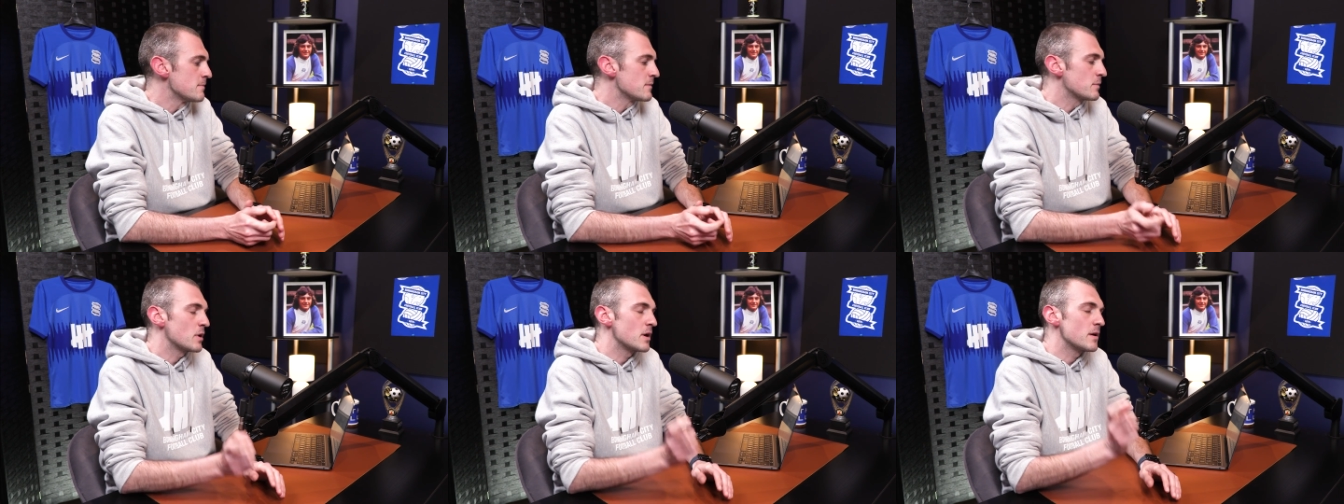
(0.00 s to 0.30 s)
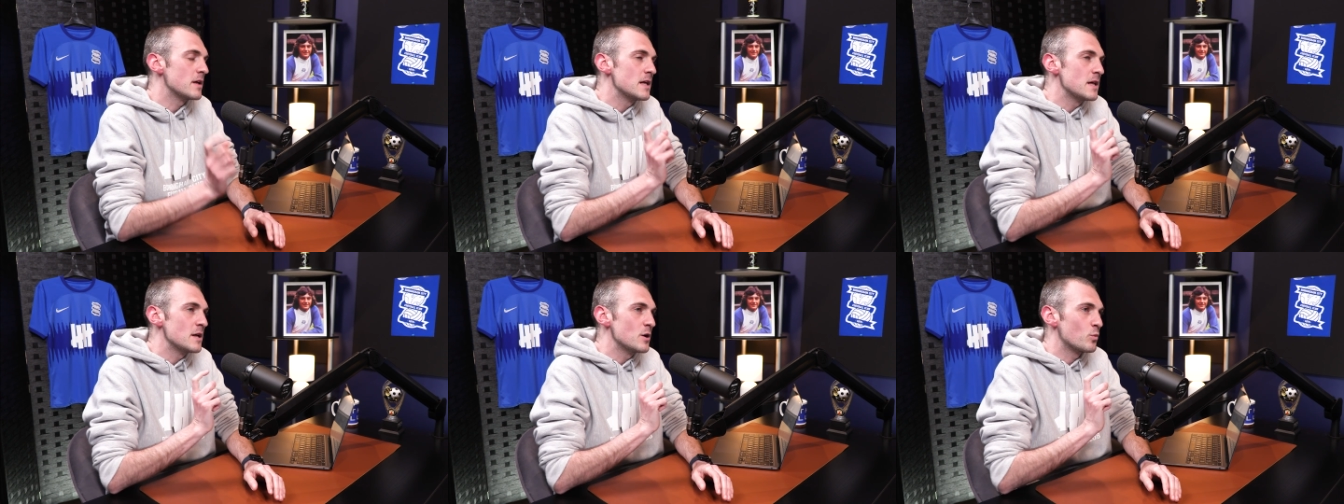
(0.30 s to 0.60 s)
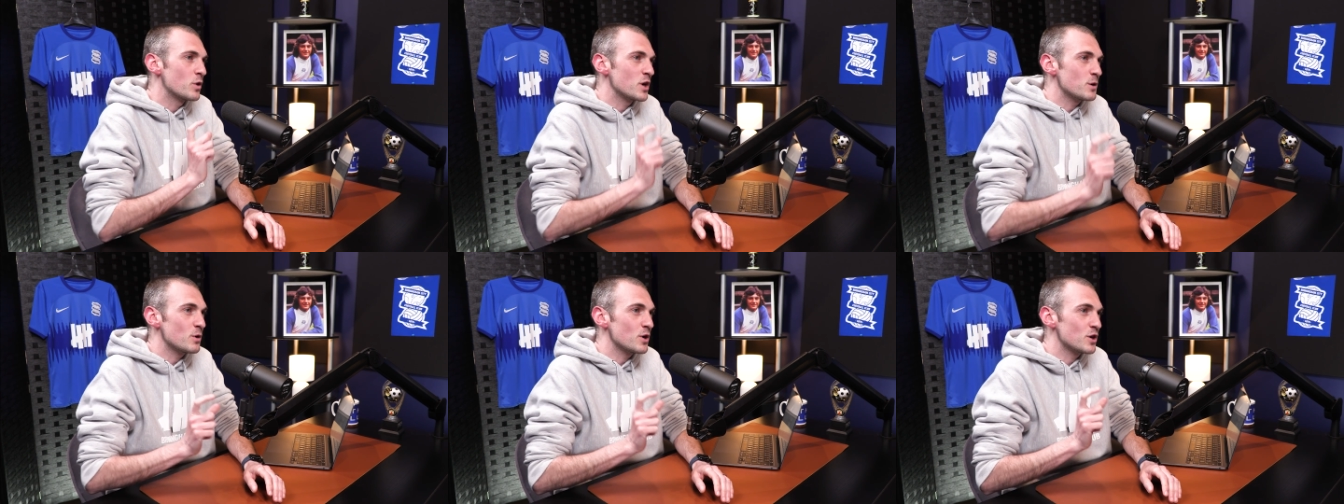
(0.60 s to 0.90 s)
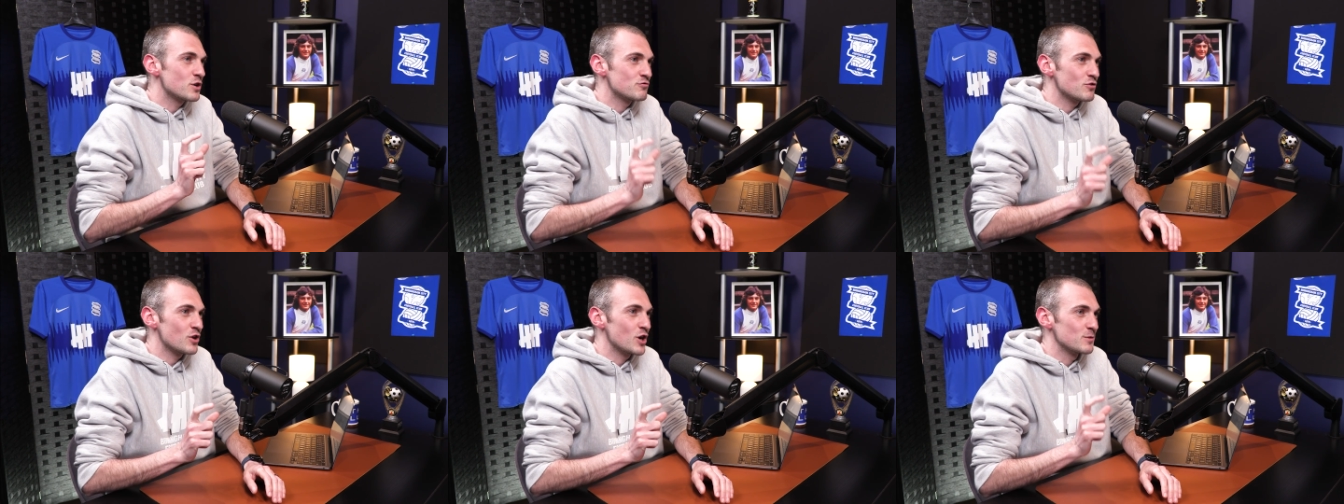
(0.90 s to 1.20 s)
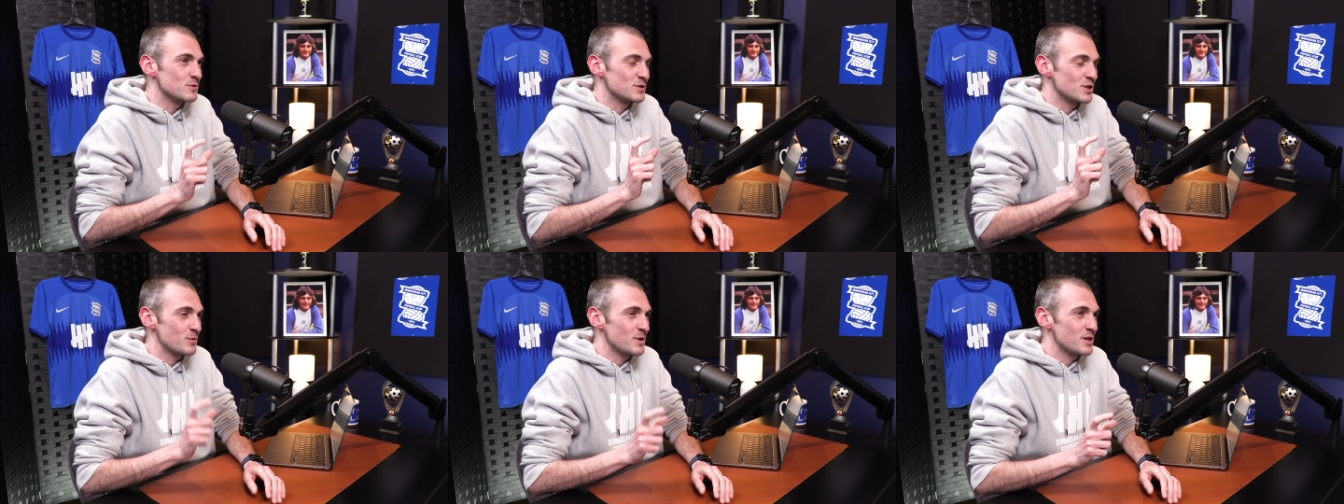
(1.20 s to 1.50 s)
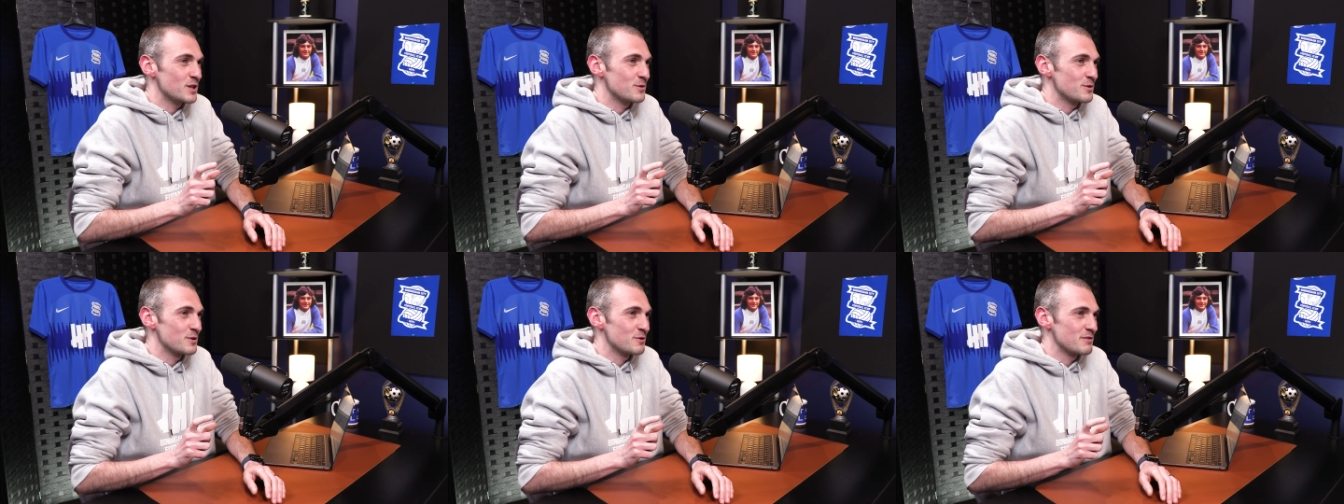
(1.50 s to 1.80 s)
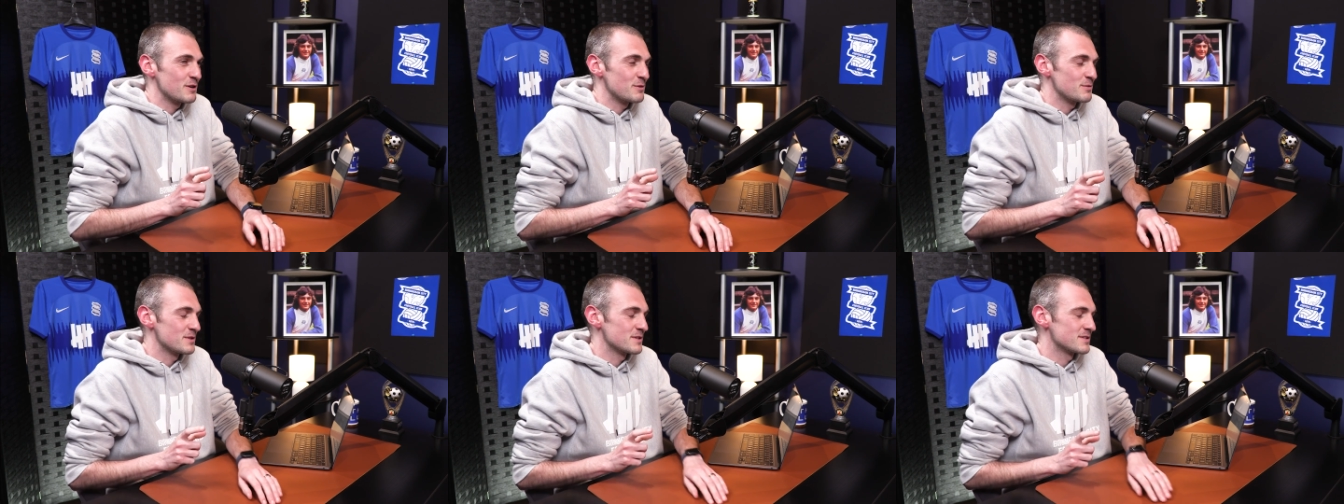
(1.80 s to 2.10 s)
But one of my gripes, I don't know whether you
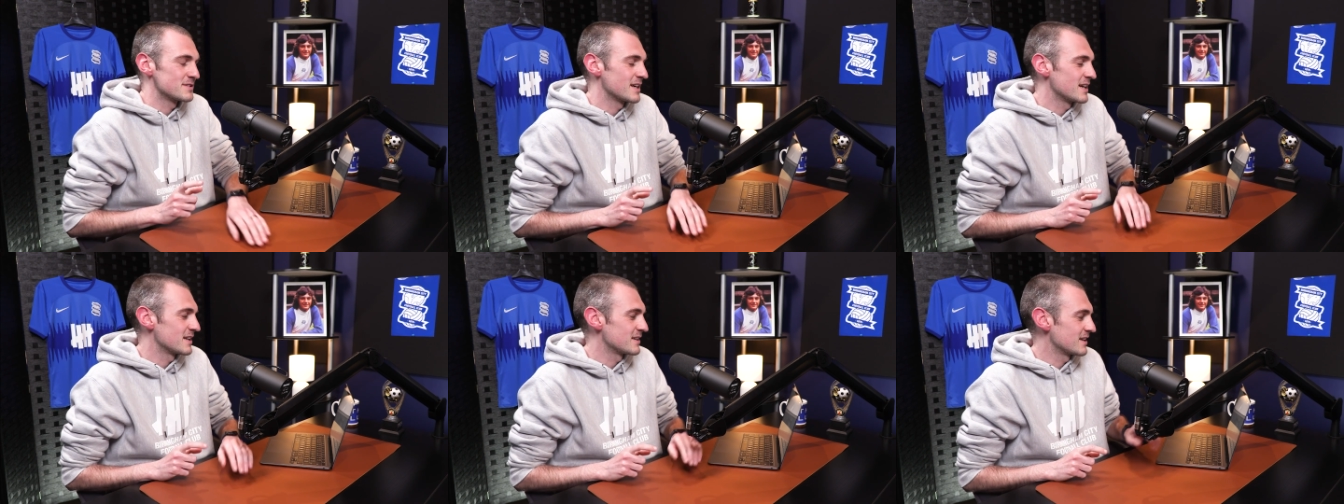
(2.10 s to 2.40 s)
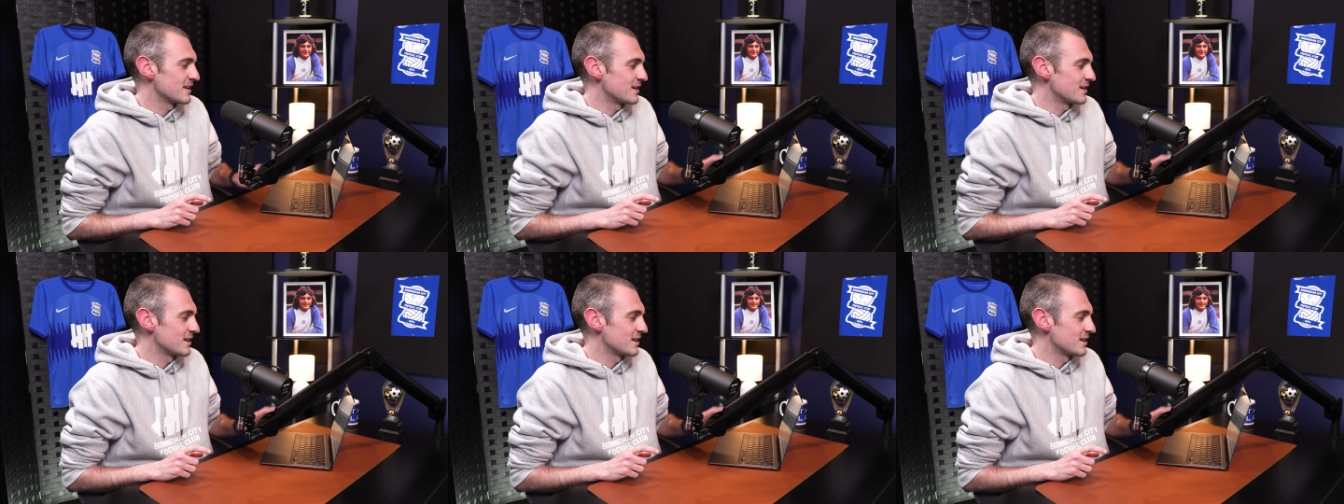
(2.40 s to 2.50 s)
agree with this, Dad,